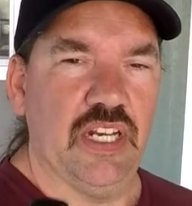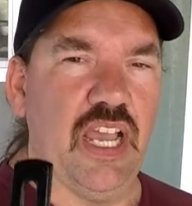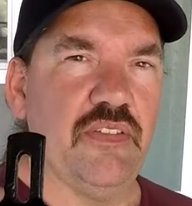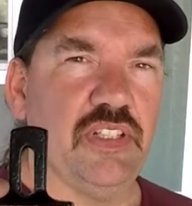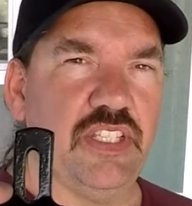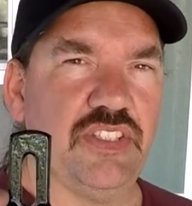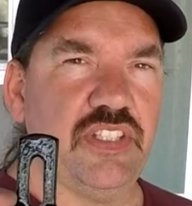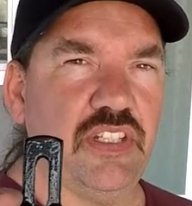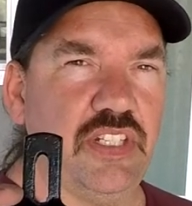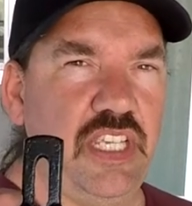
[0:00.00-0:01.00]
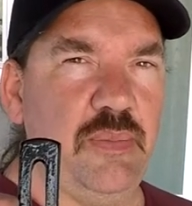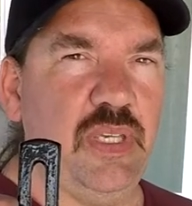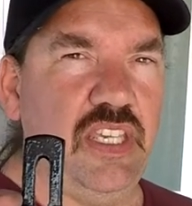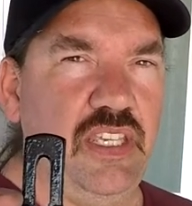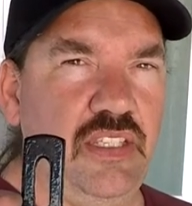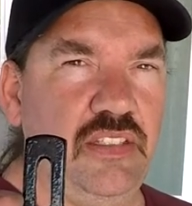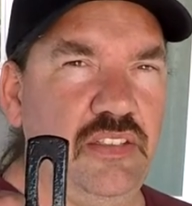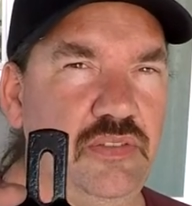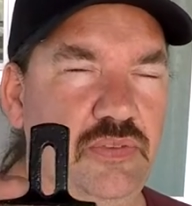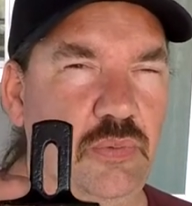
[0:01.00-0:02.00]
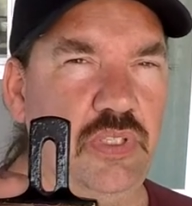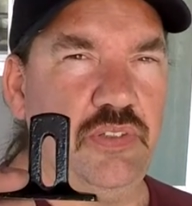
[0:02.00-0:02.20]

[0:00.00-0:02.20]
And I have a listing on eBay for